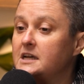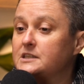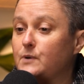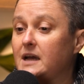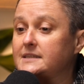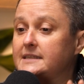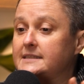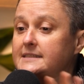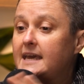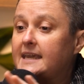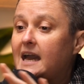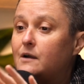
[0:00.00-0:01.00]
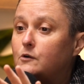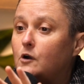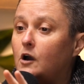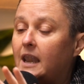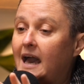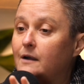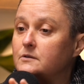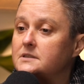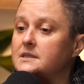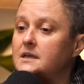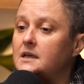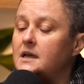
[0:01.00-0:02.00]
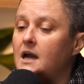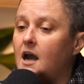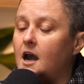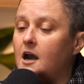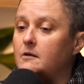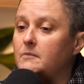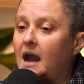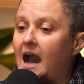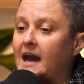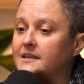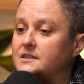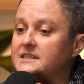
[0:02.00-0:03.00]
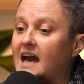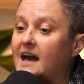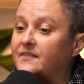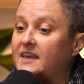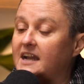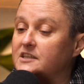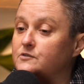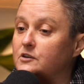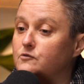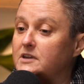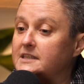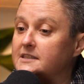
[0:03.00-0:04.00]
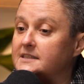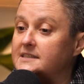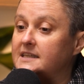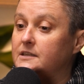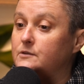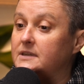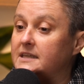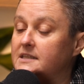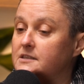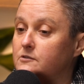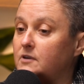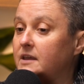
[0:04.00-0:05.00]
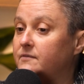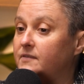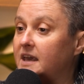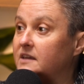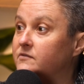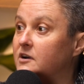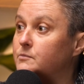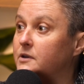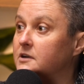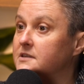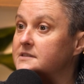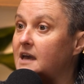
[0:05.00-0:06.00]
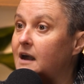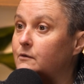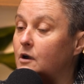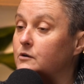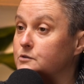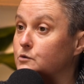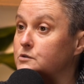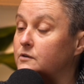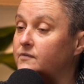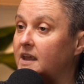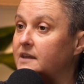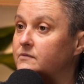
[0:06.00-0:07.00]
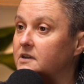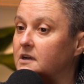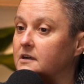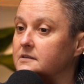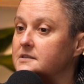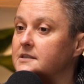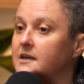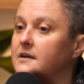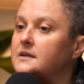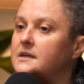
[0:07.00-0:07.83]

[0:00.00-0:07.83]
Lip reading: So actually to take alcohol out and to add the extra ingredients in, you need to create flavour, because alcohol is also a flavour enhancer.